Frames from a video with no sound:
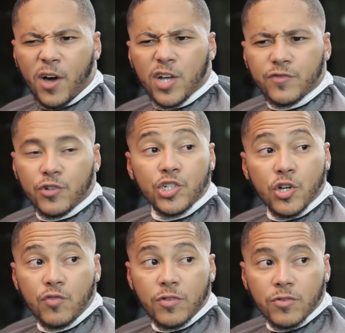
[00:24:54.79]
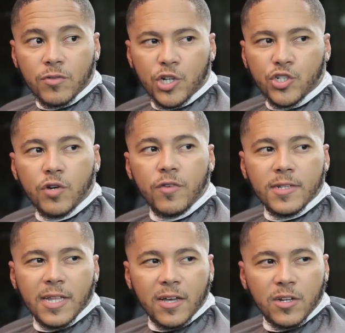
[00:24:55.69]
They asked for a showreel. A showreel
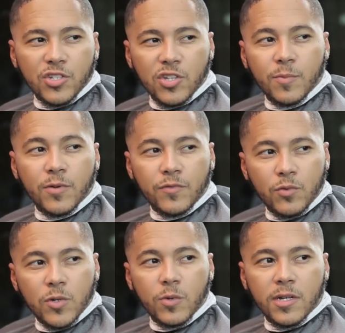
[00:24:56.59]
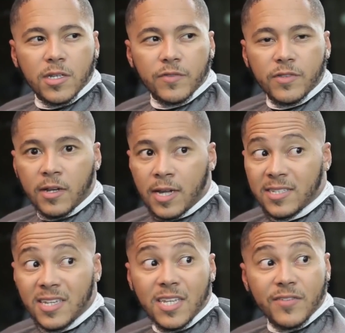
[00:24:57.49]
is like an example of all the work that you've done.
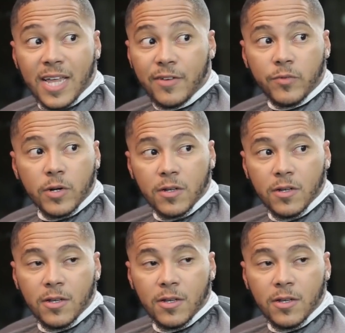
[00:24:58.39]
I didn't even have one.